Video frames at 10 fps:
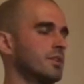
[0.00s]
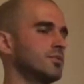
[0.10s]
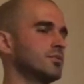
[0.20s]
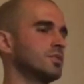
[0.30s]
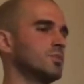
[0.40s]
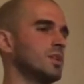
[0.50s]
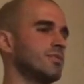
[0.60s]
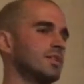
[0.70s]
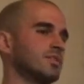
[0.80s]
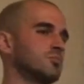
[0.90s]
And from the
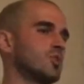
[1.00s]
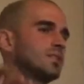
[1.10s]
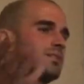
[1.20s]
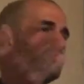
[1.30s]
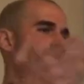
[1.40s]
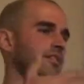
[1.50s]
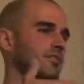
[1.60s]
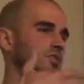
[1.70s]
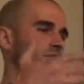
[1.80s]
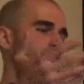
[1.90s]
river, some rotten ve
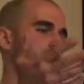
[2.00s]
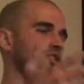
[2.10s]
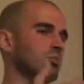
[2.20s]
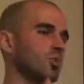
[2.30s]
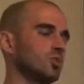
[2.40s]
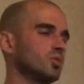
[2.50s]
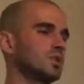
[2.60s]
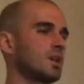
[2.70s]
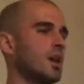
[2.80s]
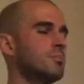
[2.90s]
vegetables
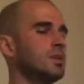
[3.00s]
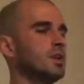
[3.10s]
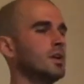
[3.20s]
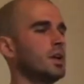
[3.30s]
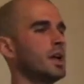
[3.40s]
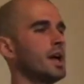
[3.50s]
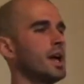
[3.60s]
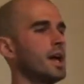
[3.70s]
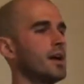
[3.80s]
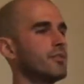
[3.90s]
would come
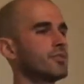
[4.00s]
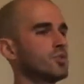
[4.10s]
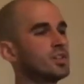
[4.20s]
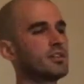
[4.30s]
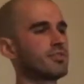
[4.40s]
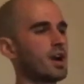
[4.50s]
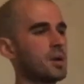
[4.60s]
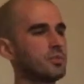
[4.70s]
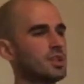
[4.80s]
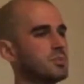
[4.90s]
uh, from other
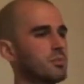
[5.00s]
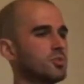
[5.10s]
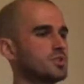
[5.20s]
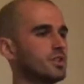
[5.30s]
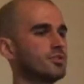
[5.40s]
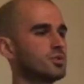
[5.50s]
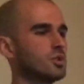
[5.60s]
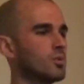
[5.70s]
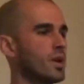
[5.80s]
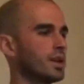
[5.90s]
farms that people just
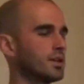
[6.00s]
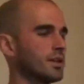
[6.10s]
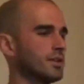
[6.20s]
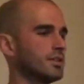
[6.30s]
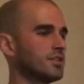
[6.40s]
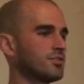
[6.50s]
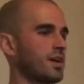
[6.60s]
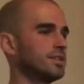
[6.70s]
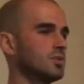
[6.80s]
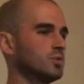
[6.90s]
threw away, and his
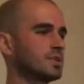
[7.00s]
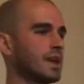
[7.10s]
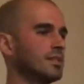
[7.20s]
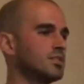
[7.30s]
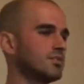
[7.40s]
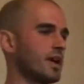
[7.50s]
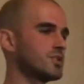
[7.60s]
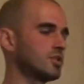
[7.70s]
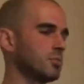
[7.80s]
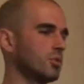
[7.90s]
father would get these
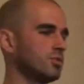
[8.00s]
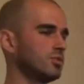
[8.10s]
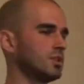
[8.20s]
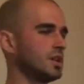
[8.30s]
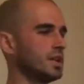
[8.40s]
vegetables